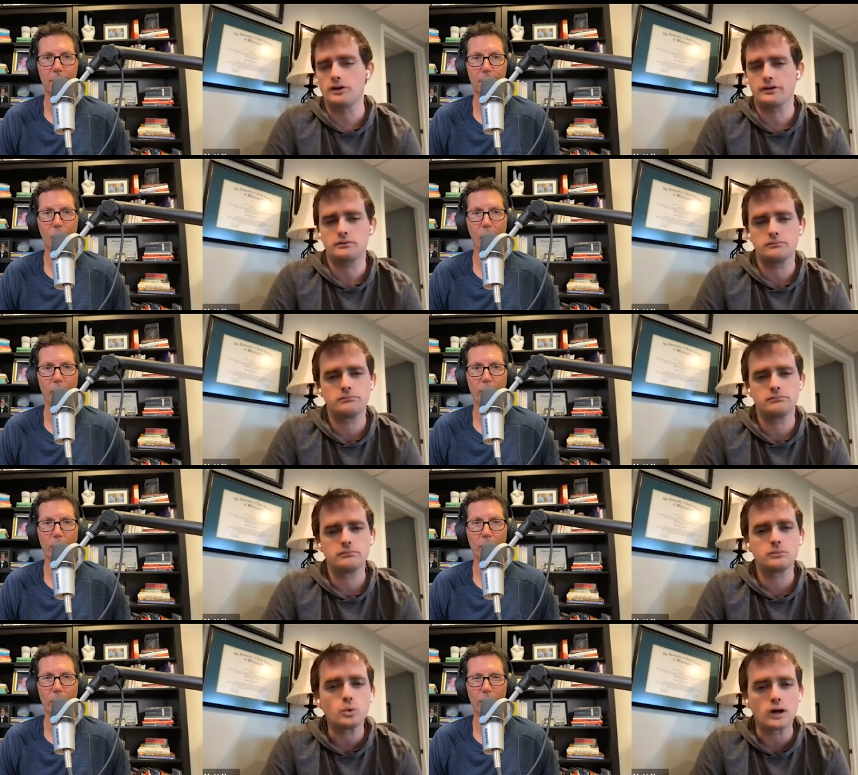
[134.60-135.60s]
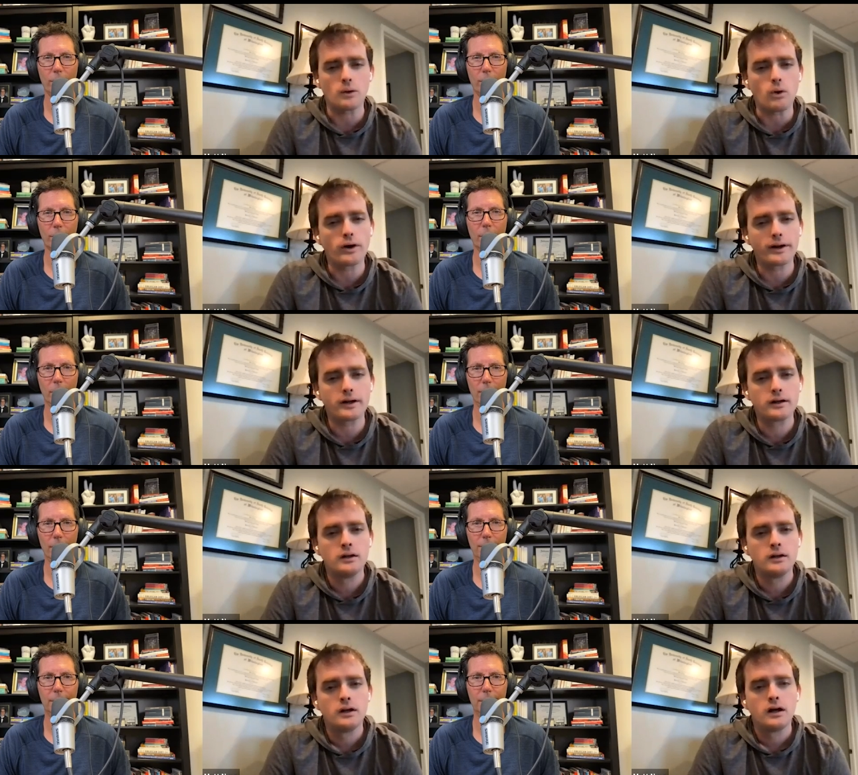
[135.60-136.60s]
Speaker 1: wasn't what I wanted.
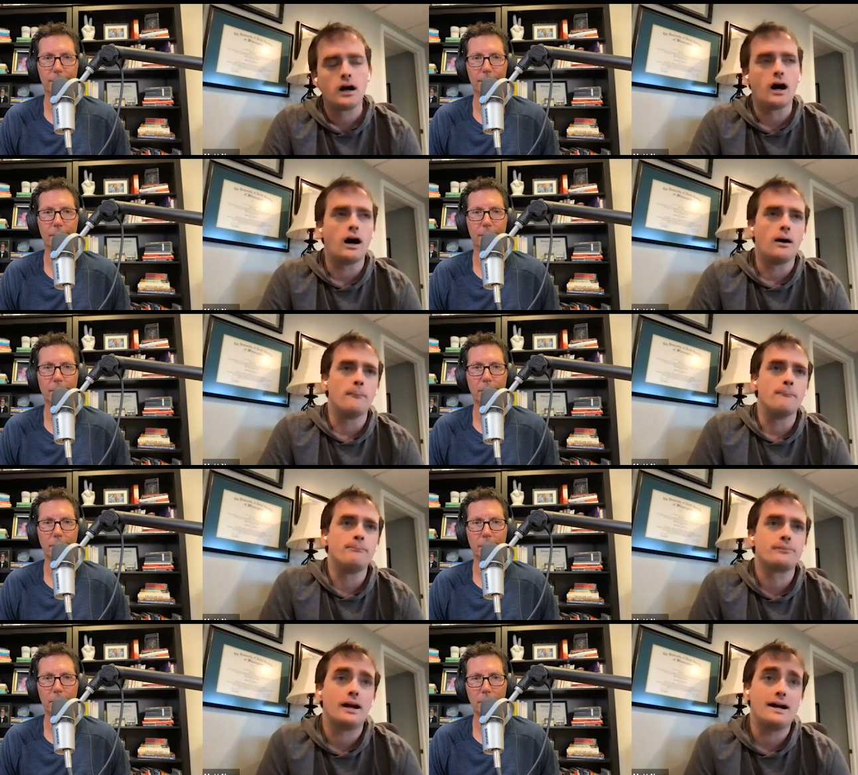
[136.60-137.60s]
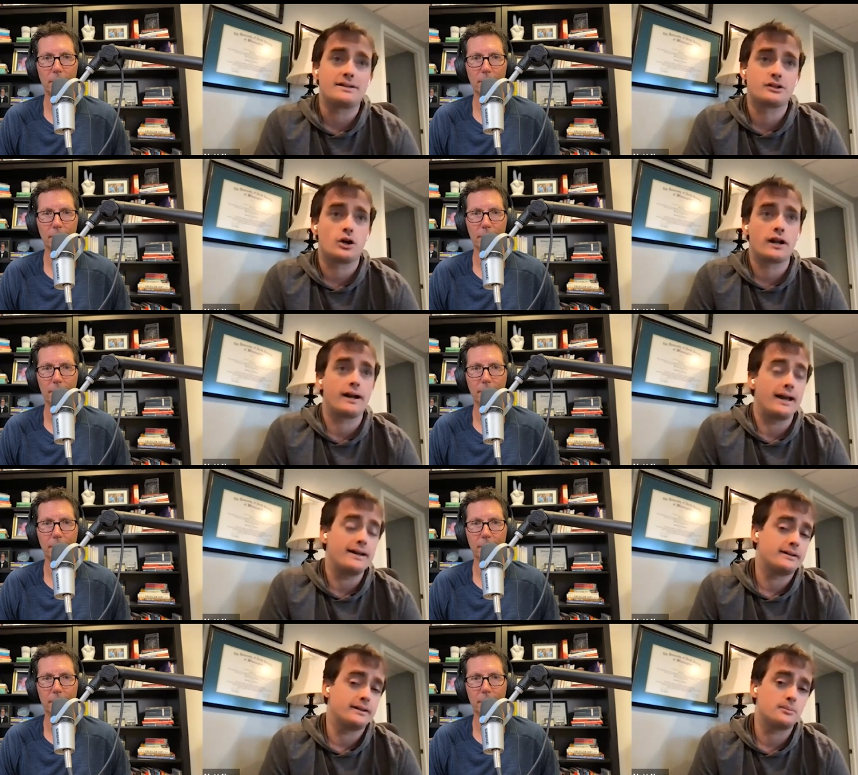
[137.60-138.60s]
I had started an
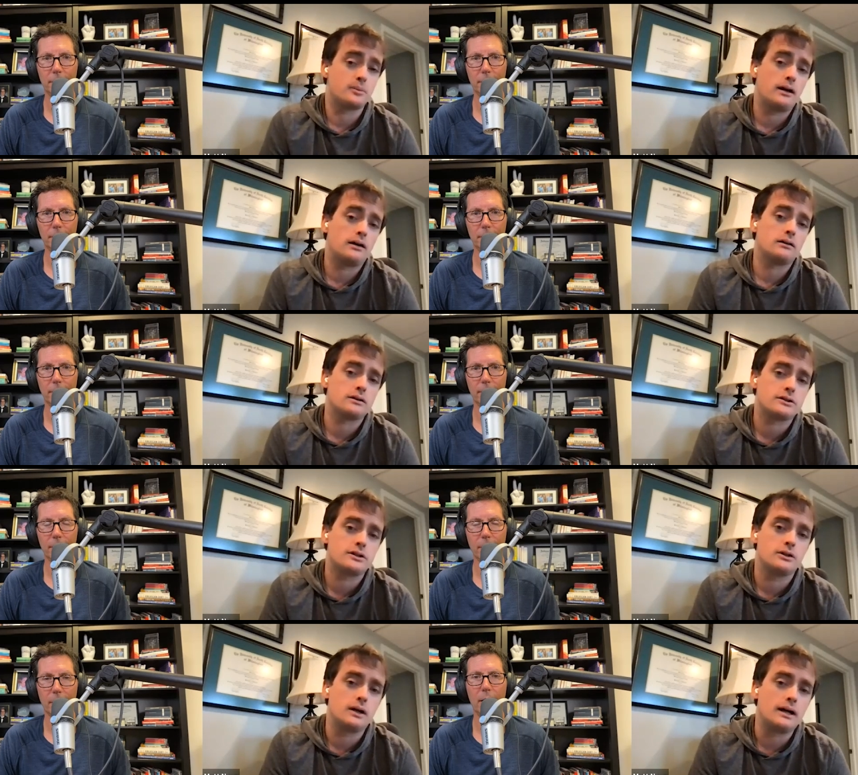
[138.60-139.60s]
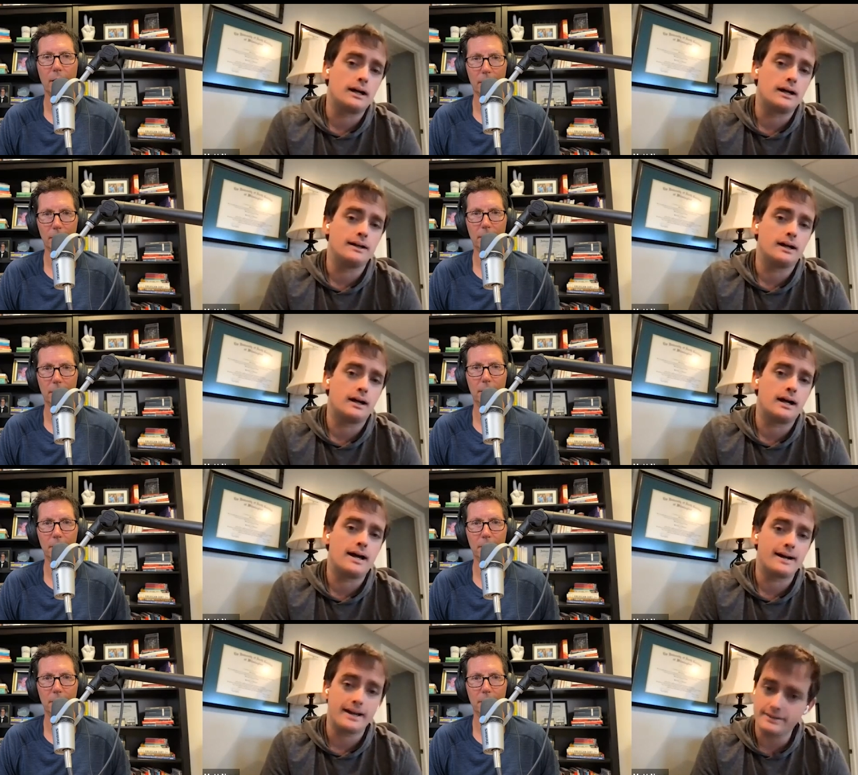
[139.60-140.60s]
ATM route. So I
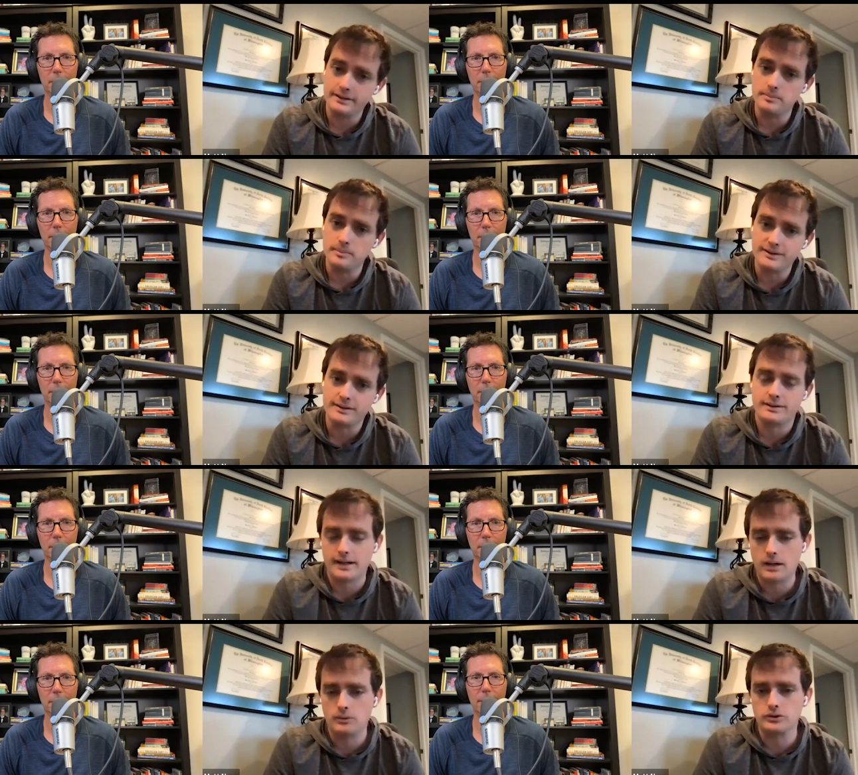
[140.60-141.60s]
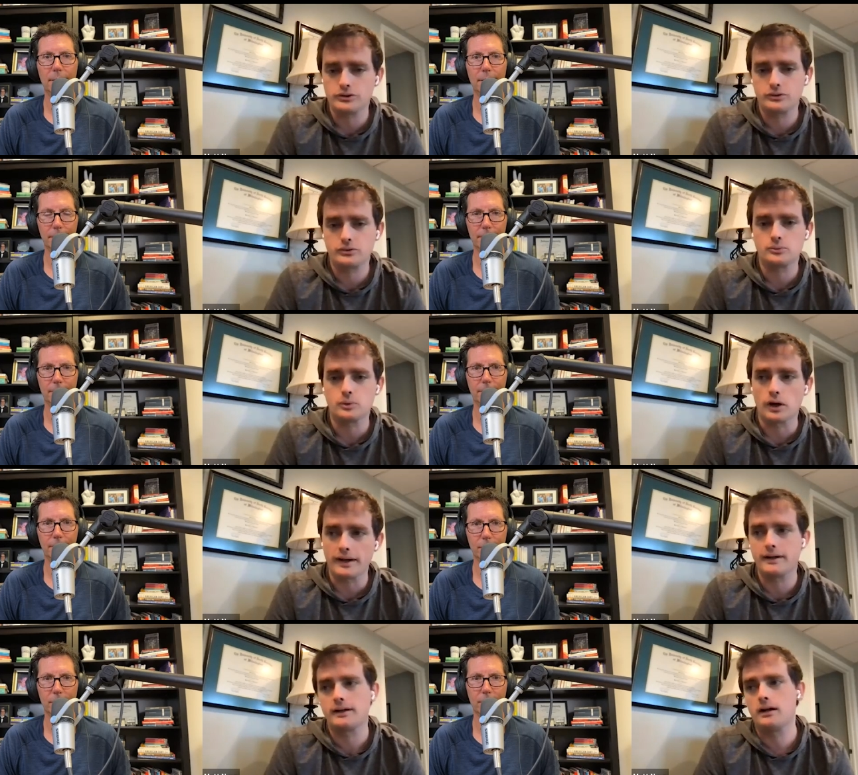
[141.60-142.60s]
had an ATM business that I was
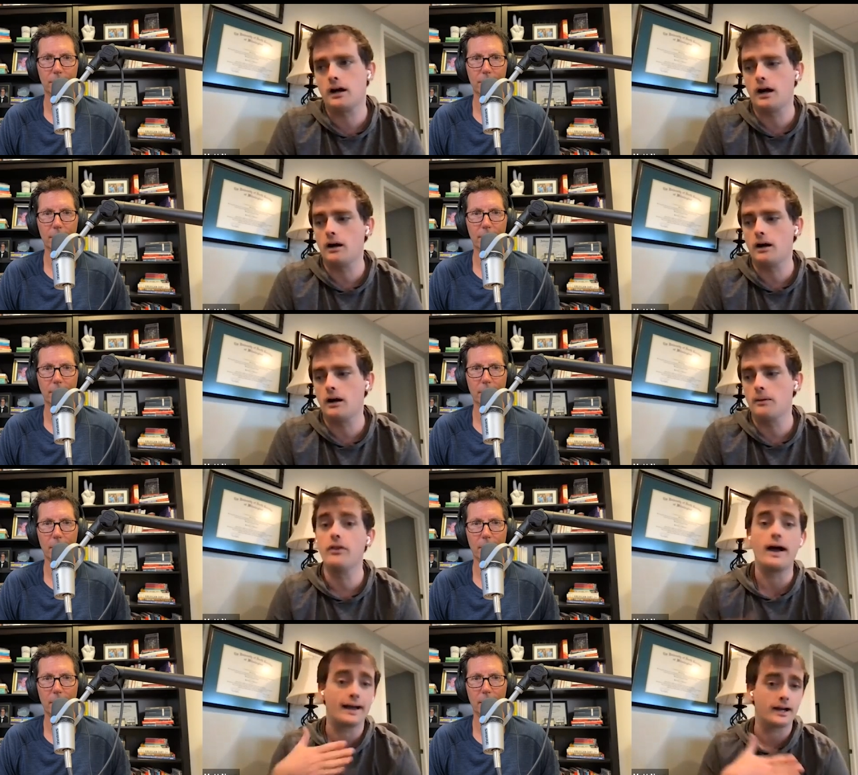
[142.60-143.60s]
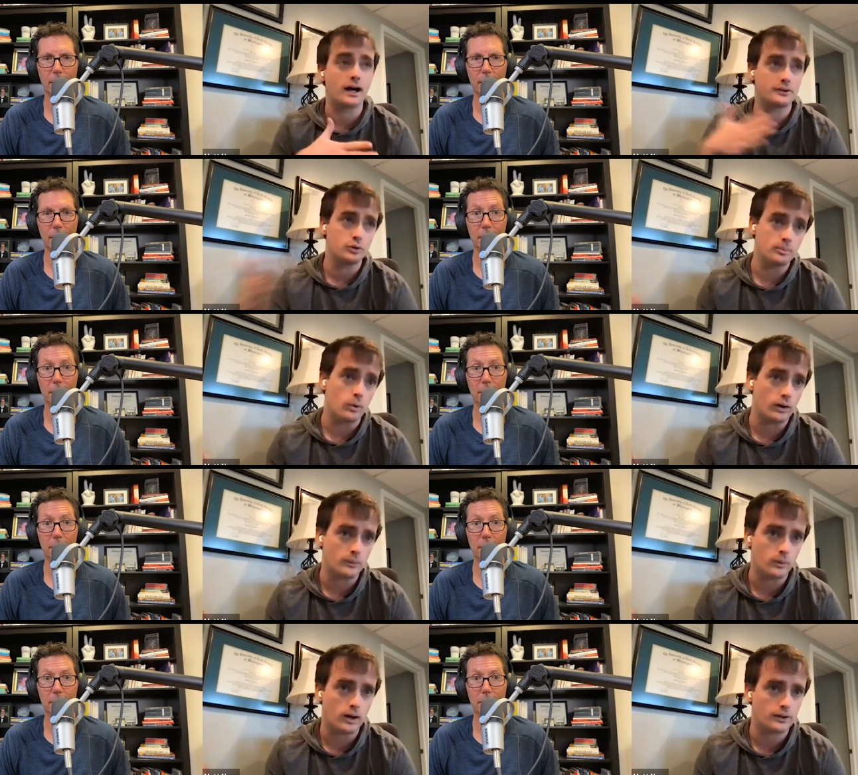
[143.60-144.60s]
running. That got to a point
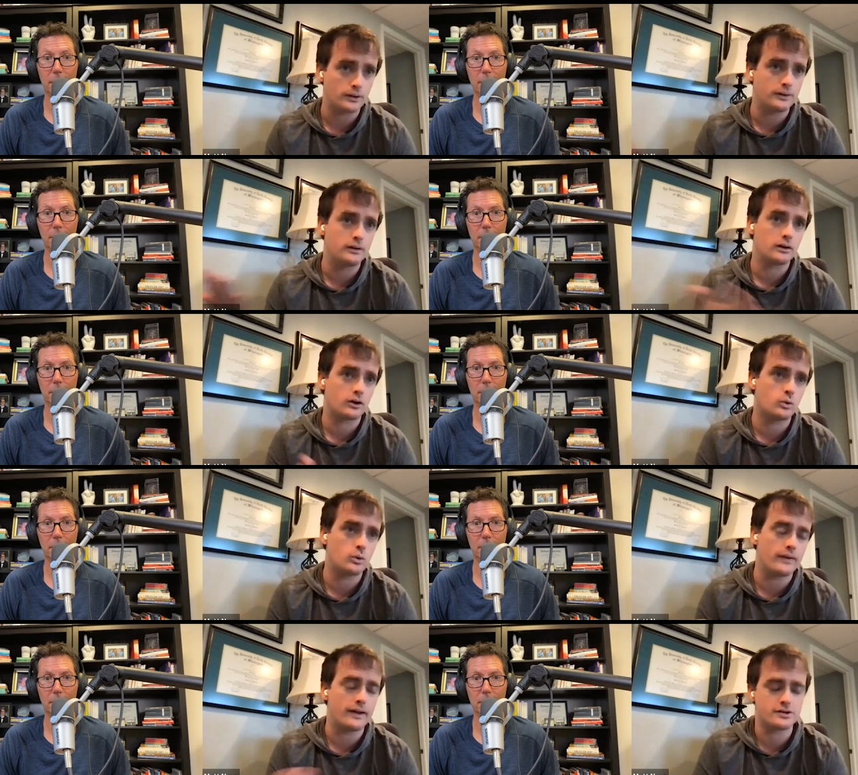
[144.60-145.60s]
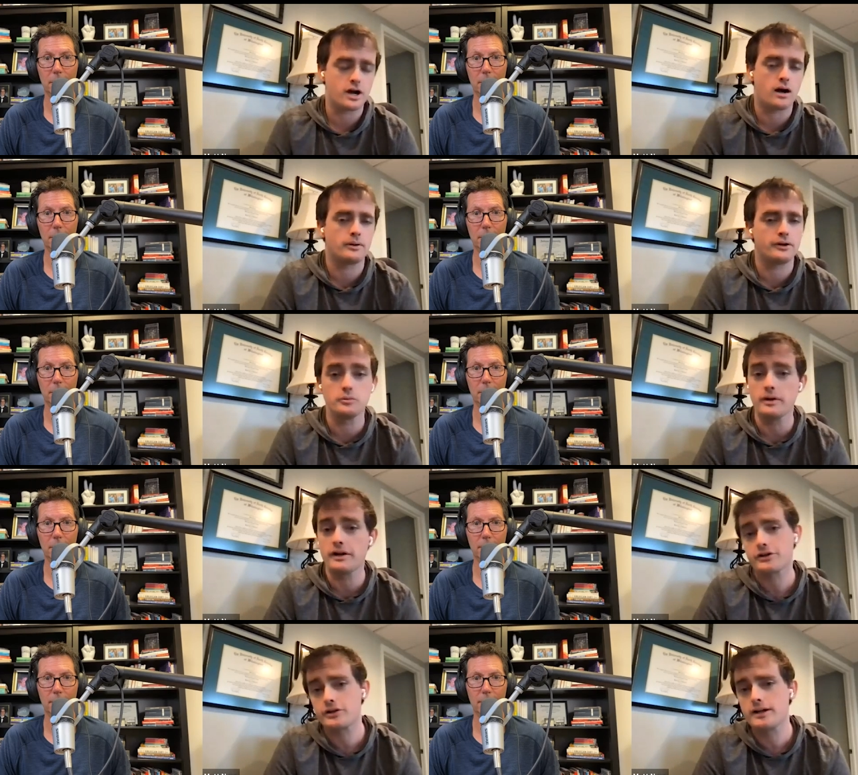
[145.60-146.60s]
where I could quit that job and do
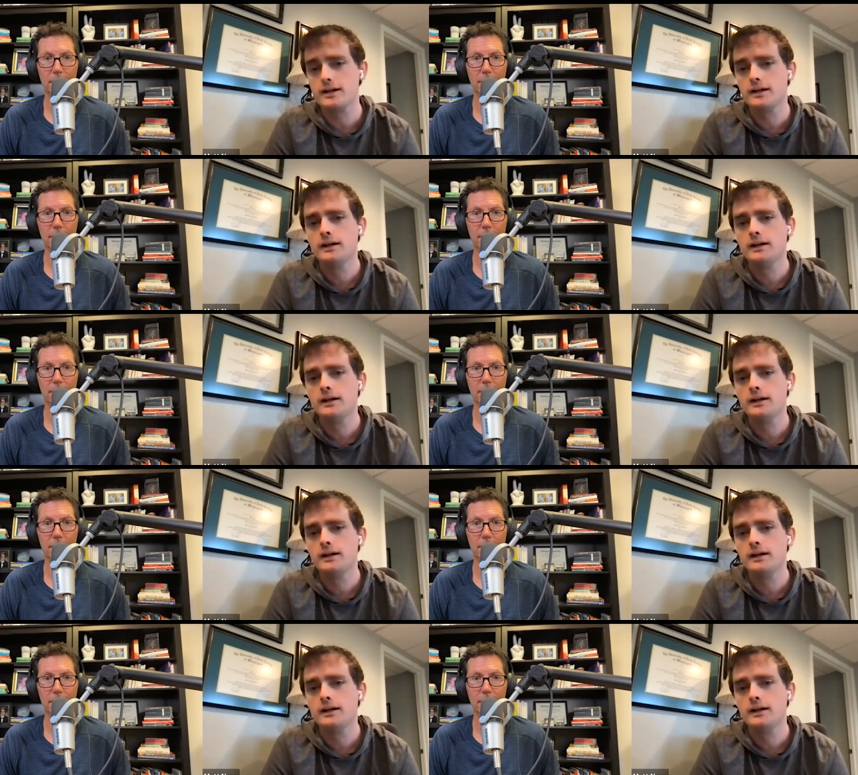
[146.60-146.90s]
ministry.